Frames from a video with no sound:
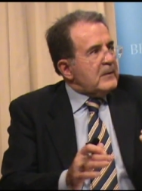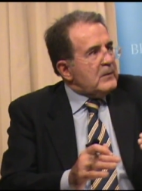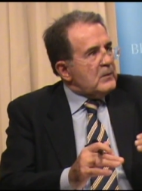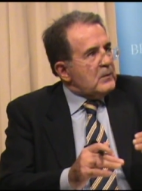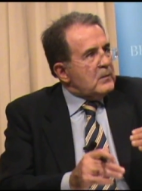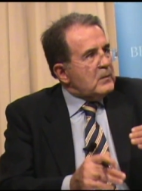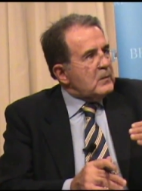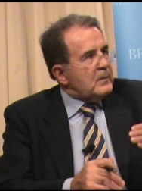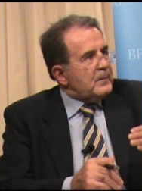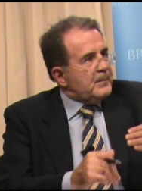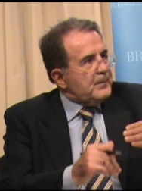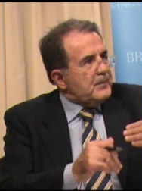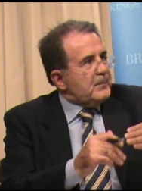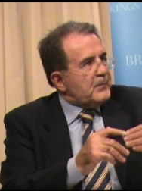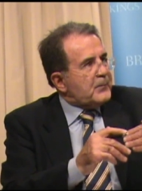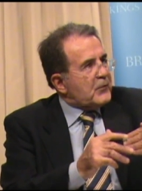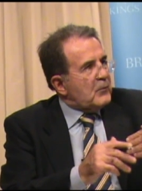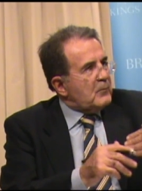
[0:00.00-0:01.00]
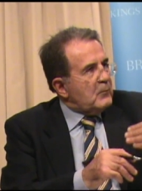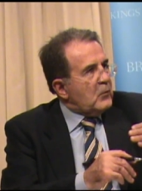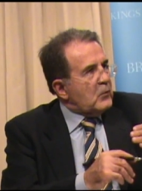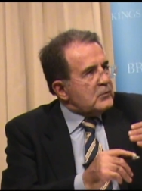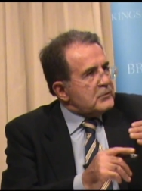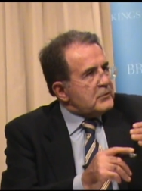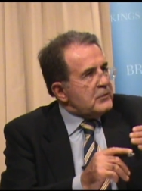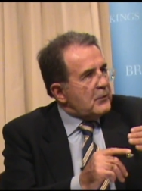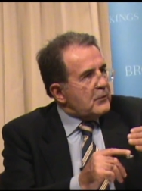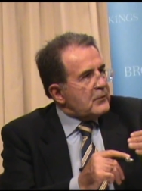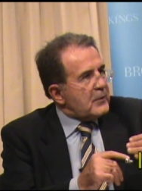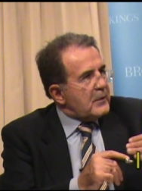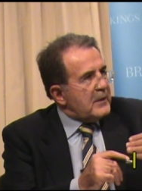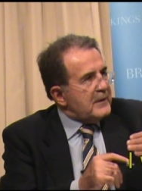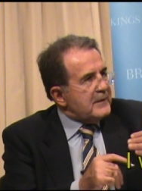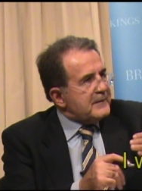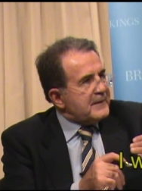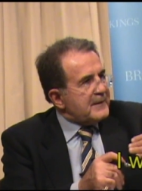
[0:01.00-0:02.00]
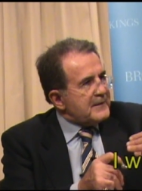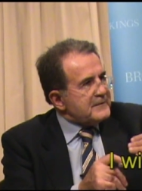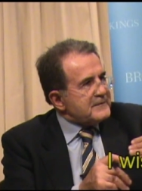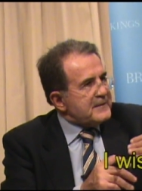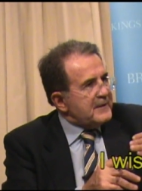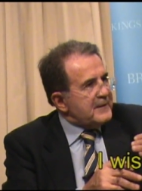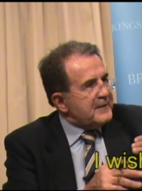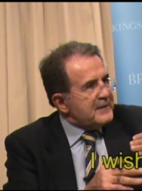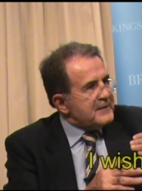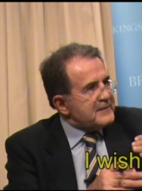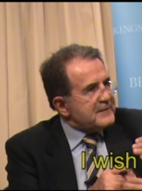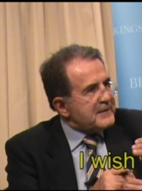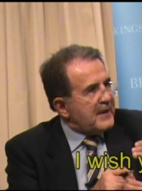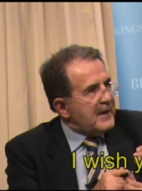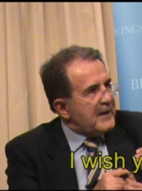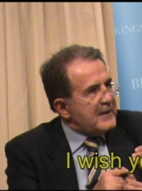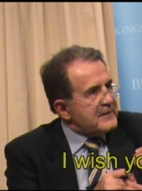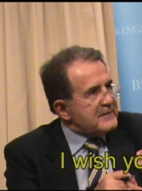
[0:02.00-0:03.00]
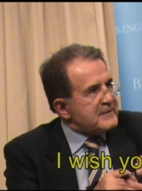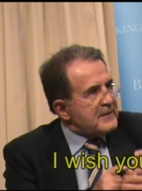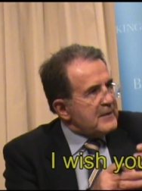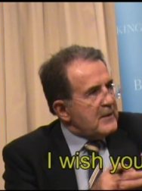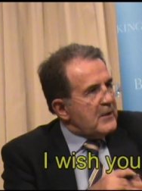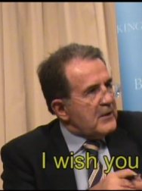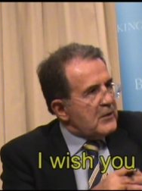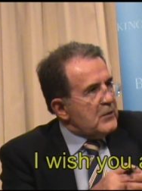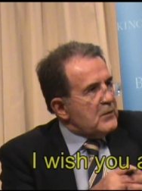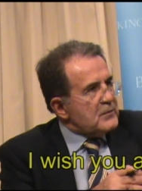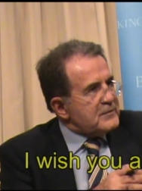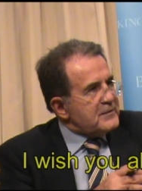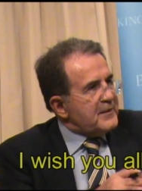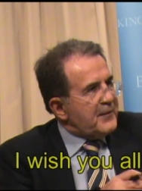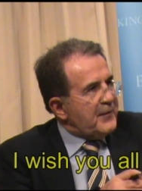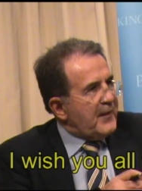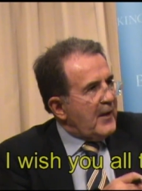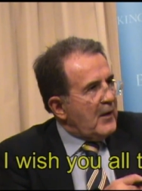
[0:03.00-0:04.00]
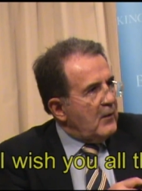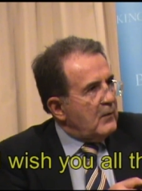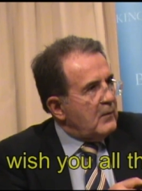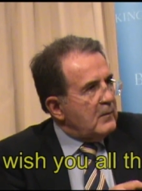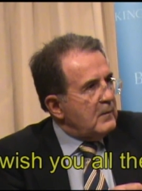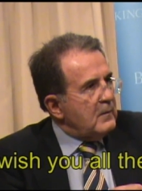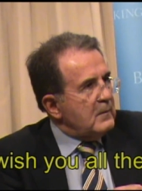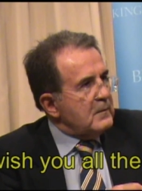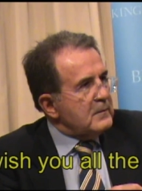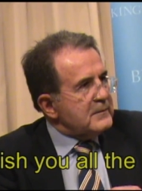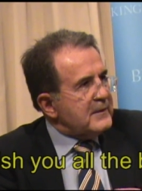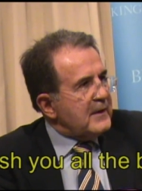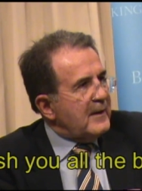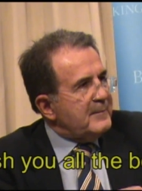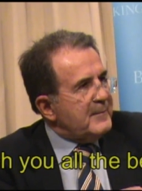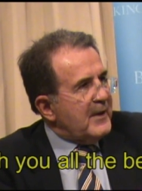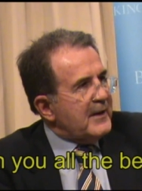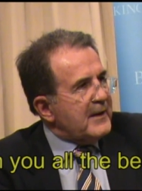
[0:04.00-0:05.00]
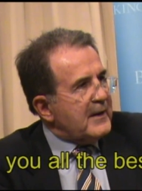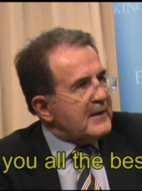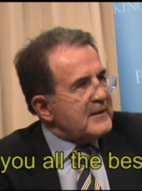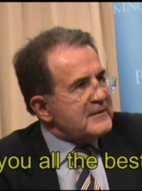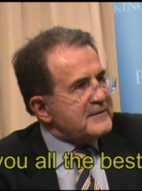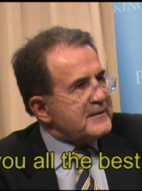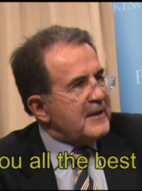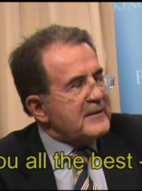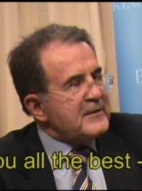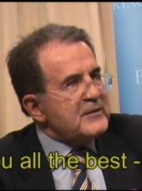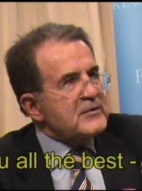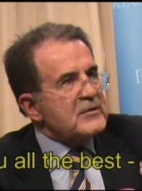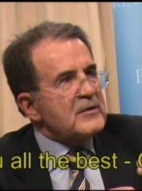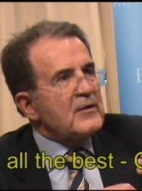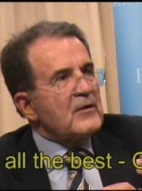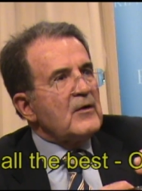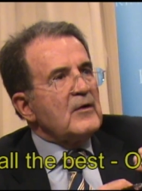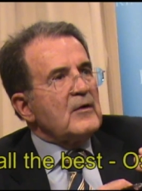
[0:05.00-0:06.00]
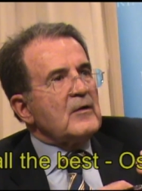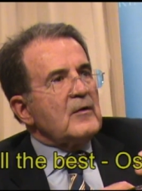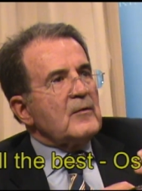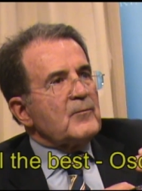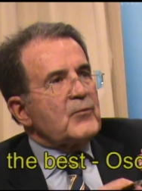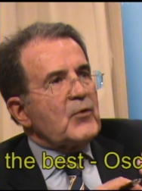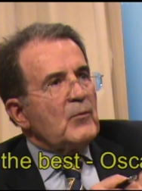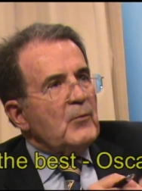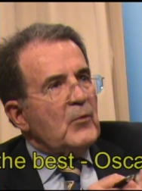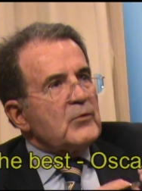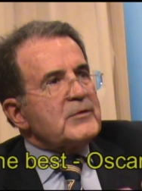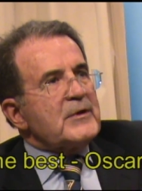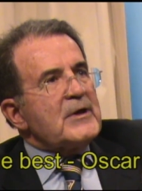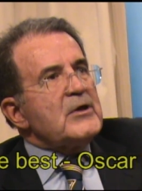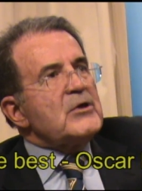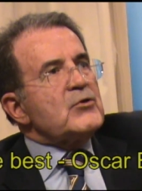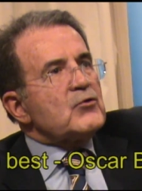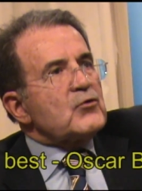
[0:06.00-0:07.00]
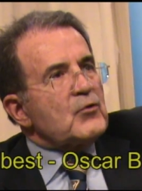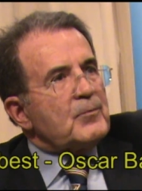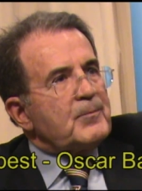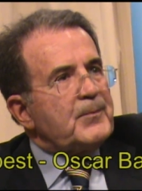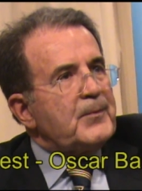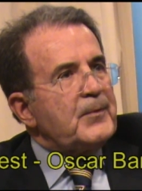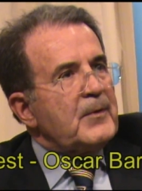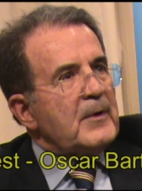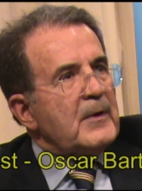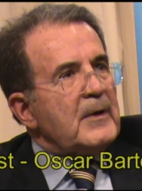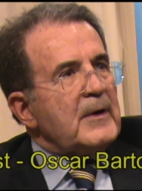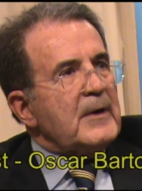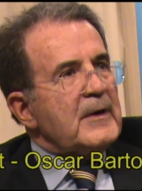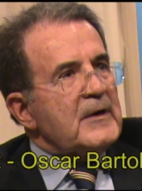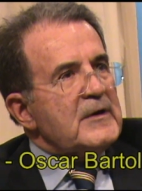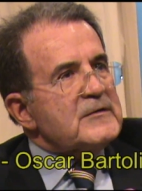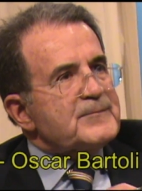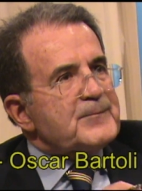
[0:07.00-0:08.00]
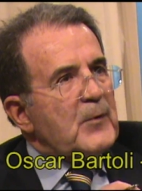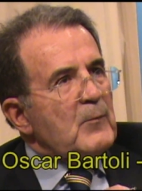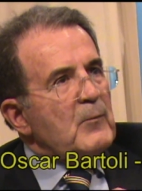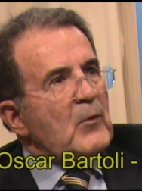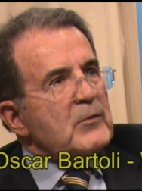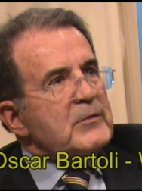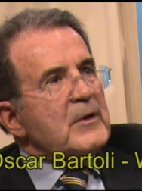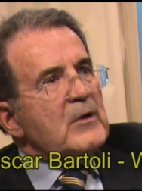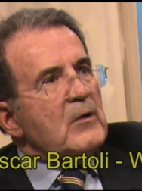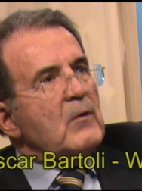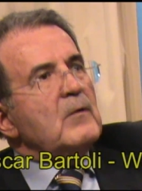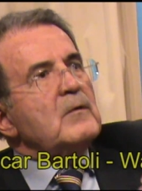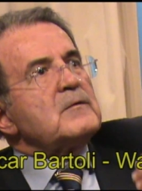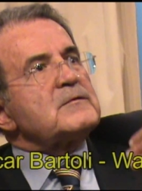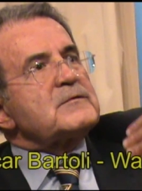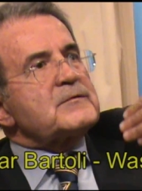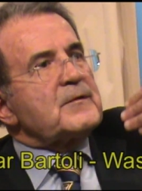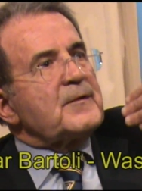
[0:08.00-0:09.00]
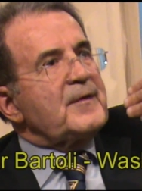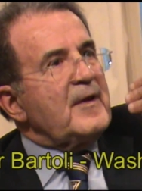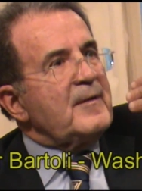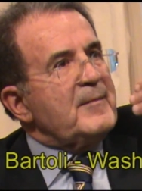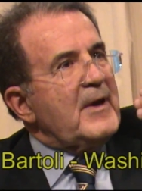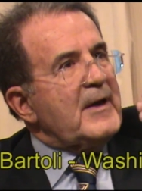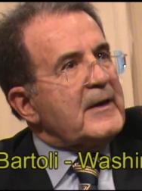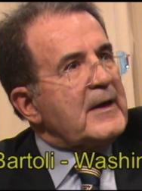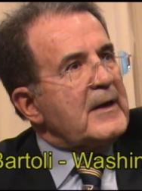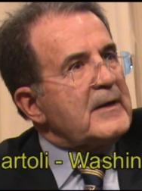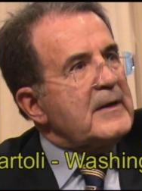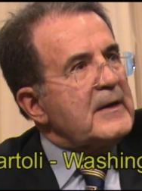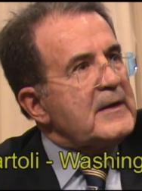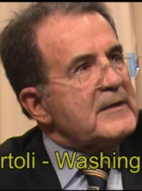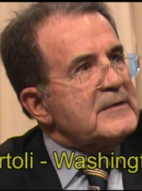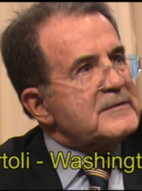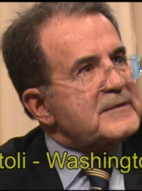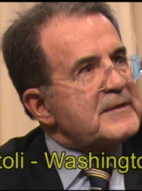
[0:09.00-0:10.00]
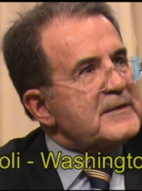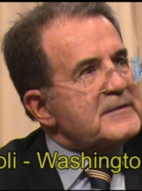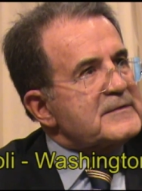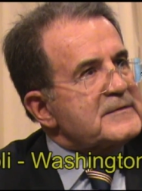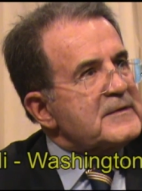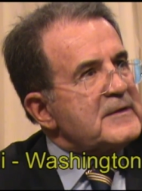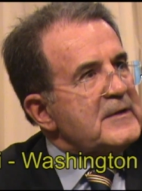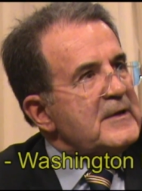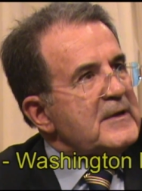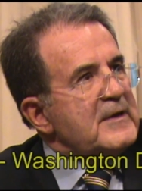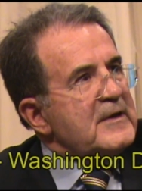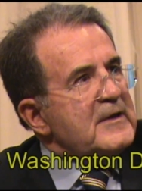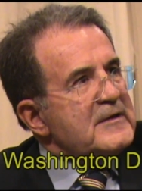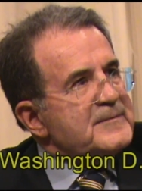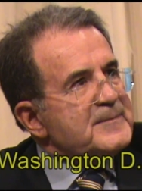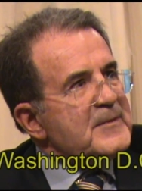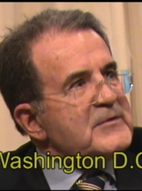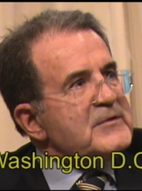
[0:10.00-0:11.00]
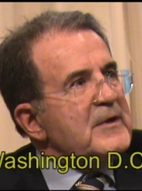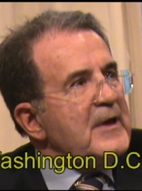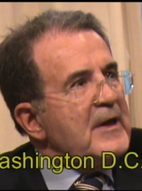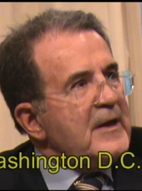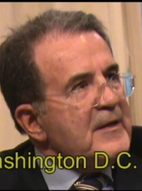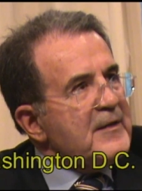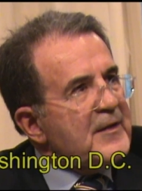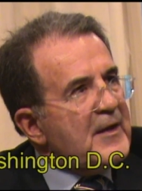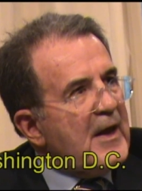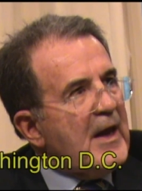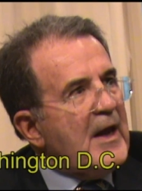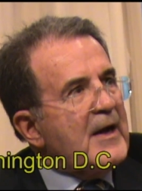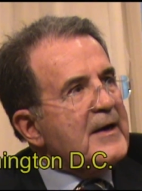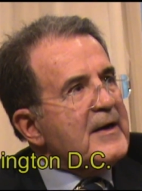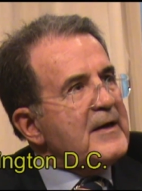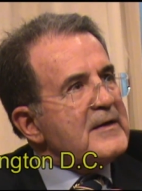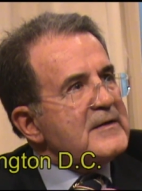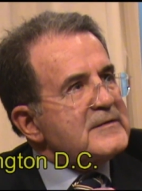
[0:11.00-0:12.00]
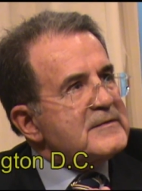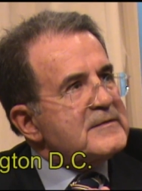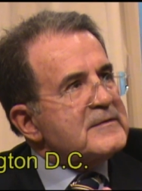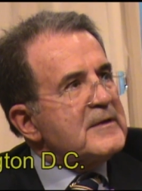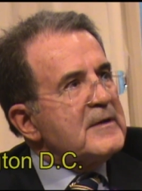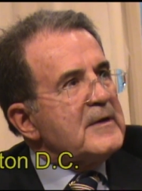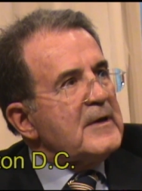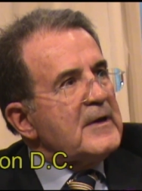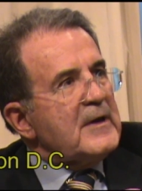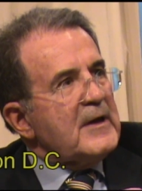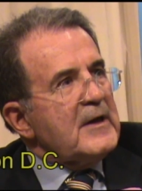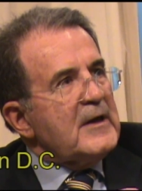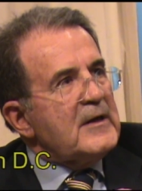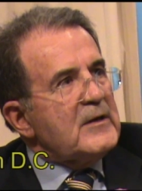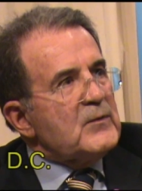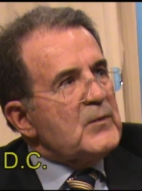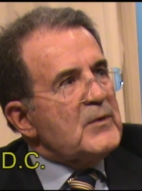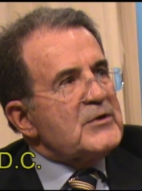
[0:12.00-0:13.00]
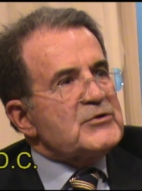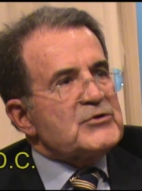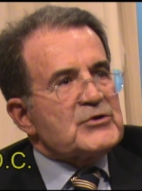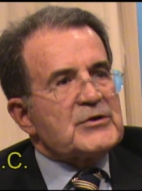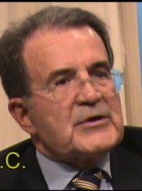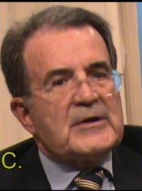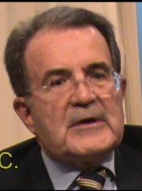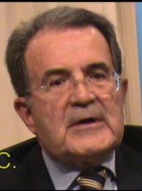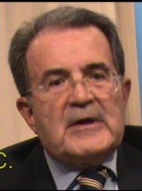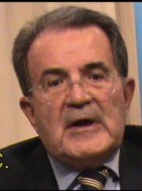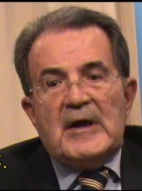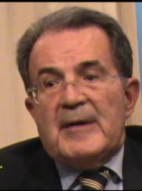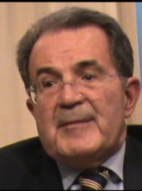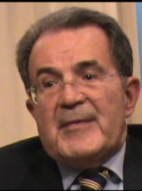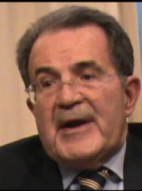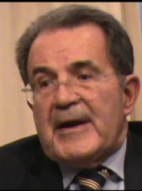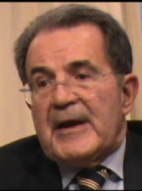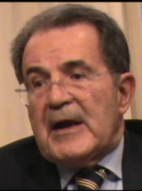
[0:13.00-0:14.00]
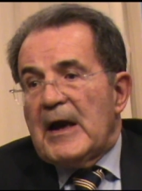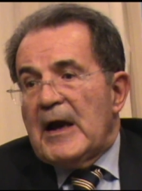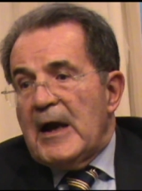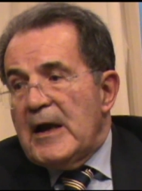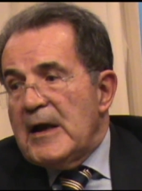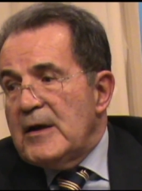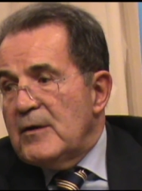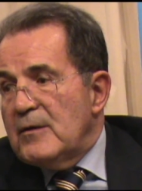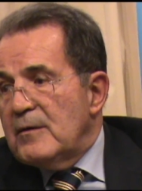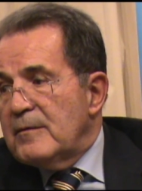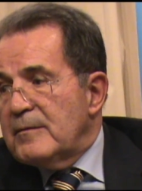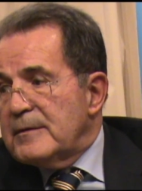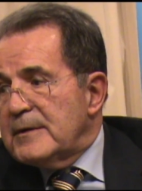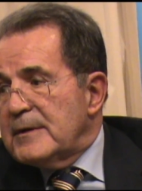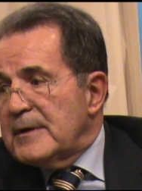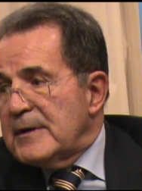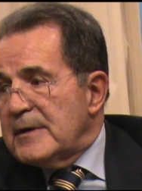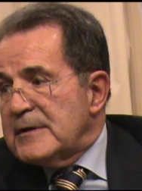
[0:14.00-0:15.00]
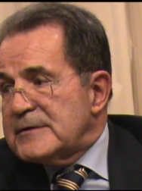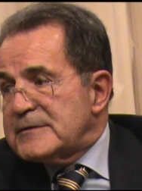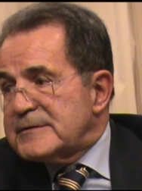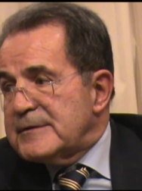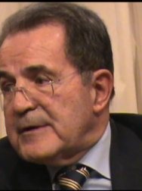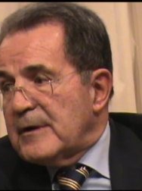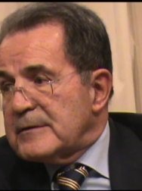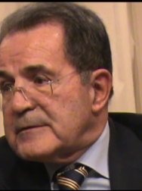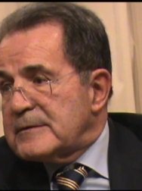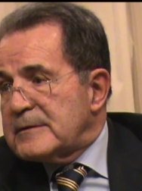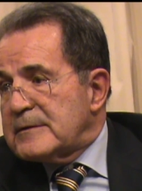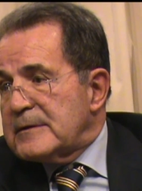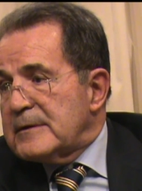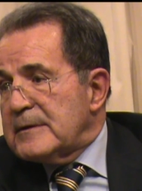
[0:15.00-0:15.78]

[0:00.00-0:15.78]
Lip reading: you promote your interest in this case using the old American strategy. Promoting Europe is promoting also the American interest, especially in the areas in which America alone is not